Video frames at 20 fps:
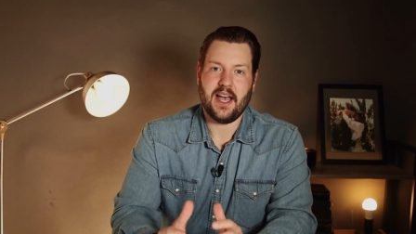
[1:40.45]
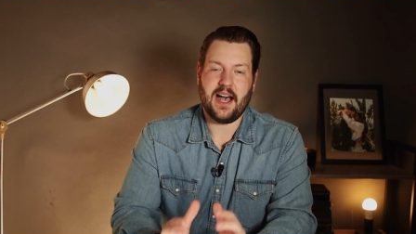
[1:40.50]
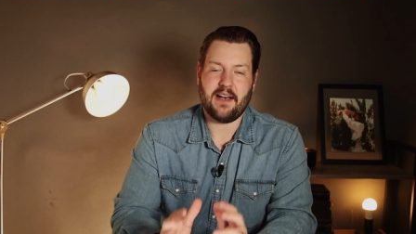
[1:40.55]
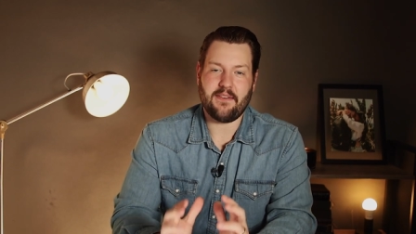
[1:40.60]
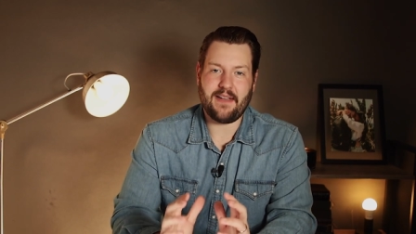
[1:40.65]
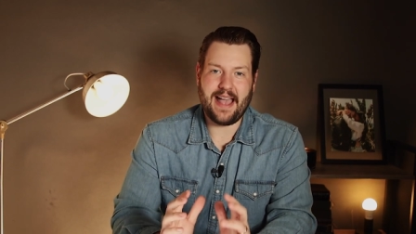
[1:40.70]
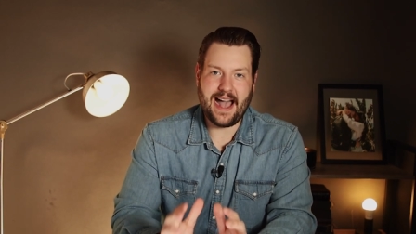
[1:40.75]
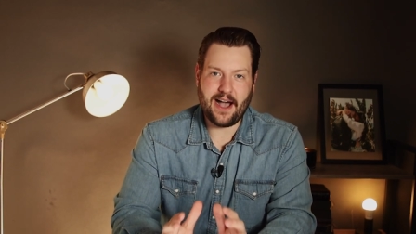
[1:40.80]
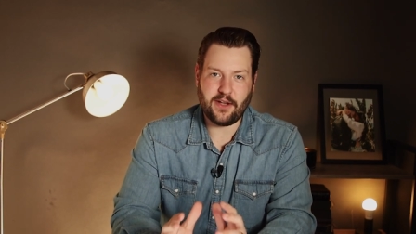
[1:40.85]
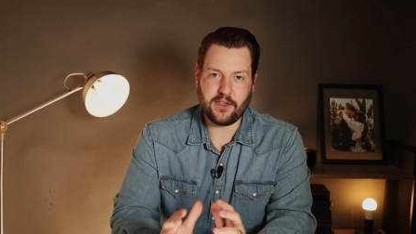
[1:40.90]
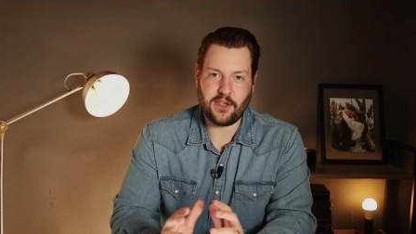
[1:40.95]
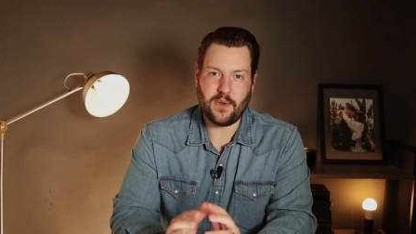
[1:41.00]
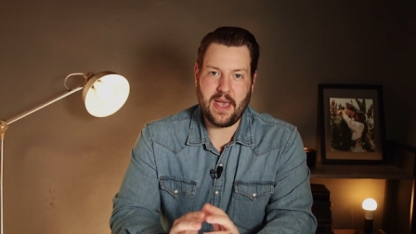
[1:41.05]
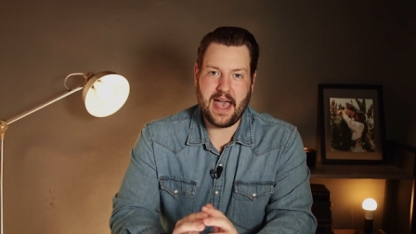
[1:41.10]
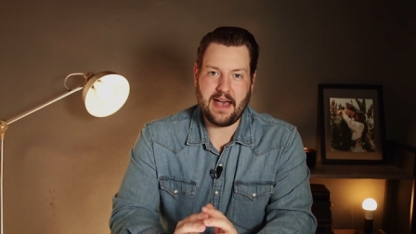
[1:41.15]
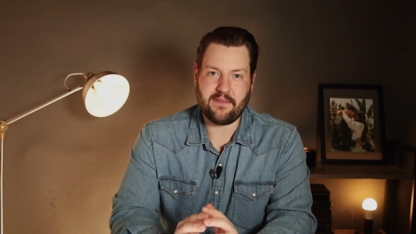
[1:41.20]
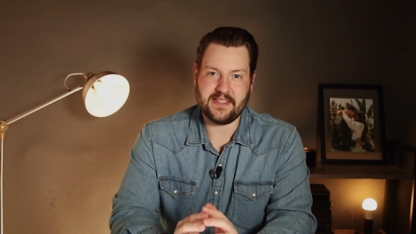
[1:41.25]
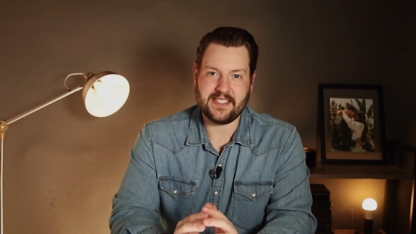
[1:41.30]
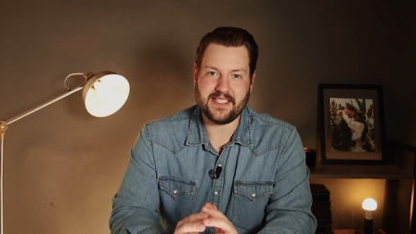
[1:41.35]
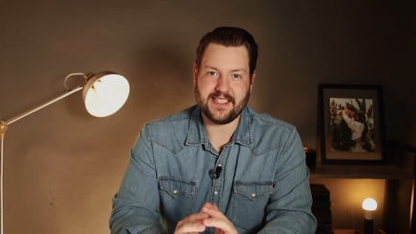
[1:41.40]
of how you
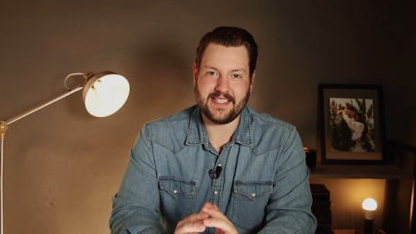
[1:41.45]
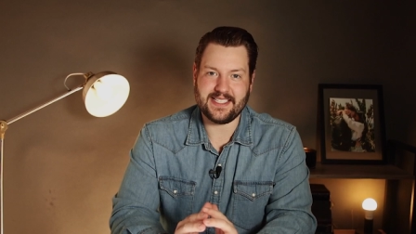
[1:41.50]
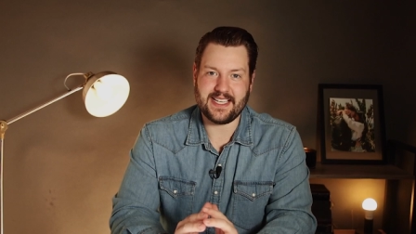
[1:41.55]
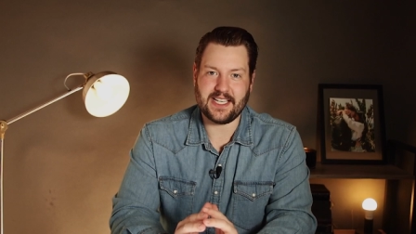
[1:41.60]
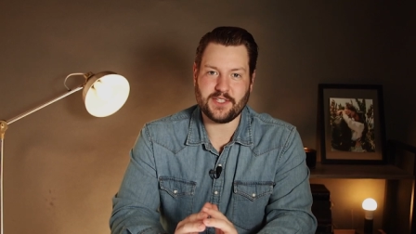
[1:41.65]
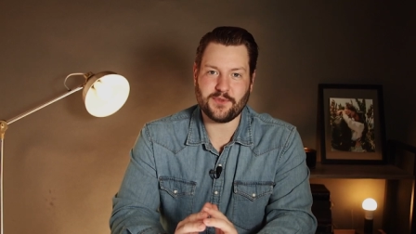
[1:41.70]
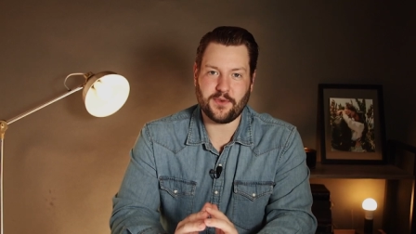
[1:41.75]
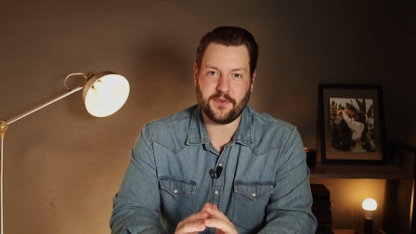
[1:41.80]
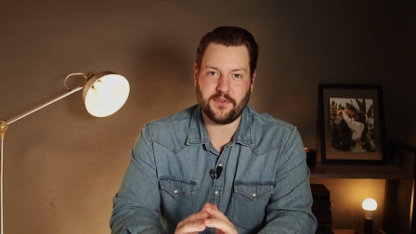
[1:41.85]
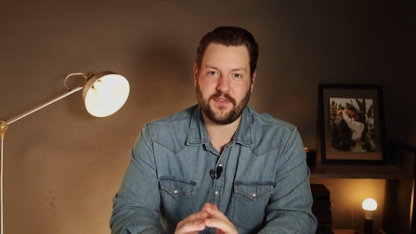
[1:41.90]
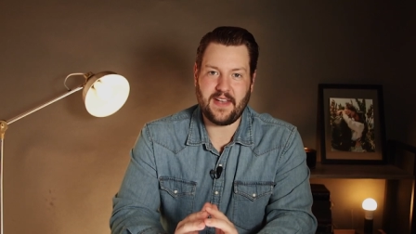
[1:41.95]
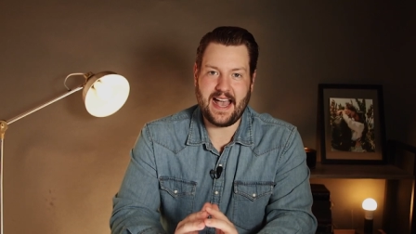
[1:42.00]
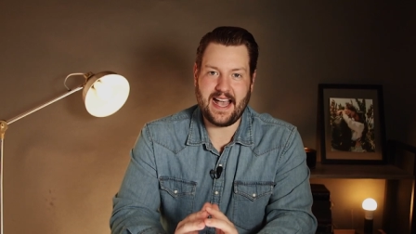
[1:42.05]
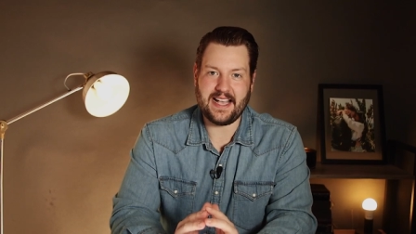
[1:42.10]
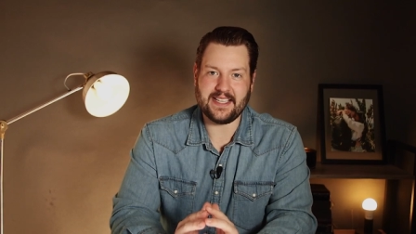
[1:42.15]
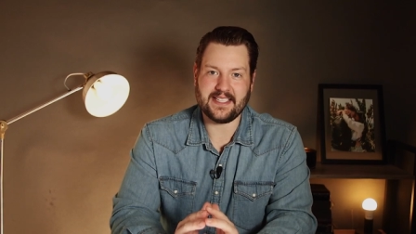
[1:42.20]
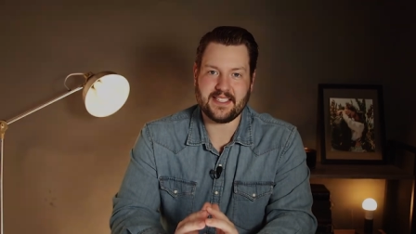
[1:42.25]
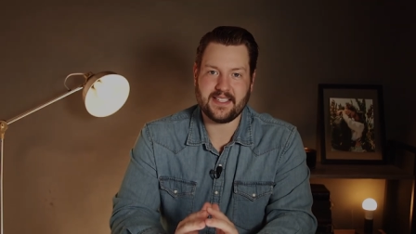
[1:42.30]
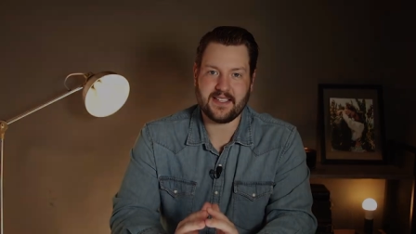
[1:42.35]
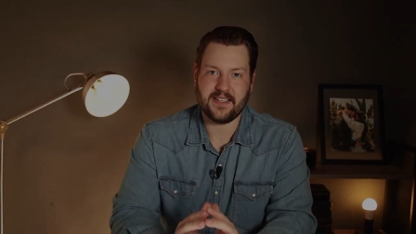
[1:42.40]
have a successful
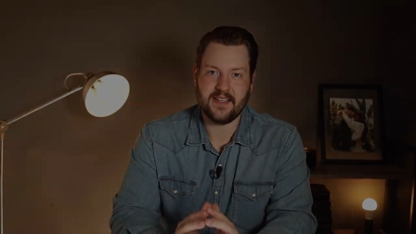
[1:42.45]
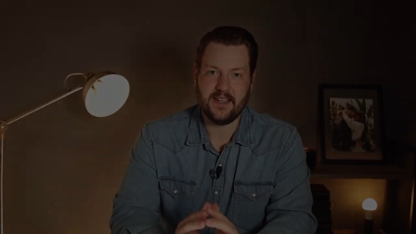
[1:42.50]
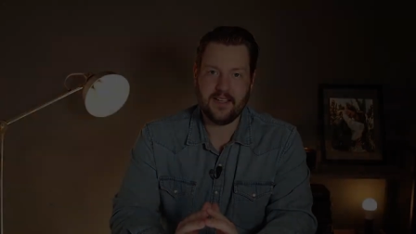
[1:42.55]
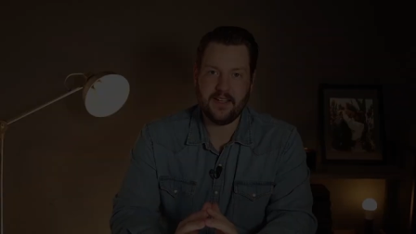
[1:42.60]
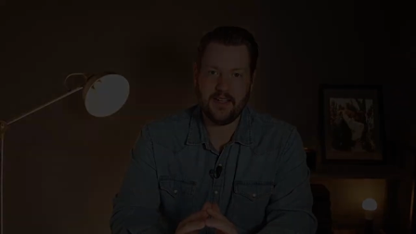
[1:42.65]
fast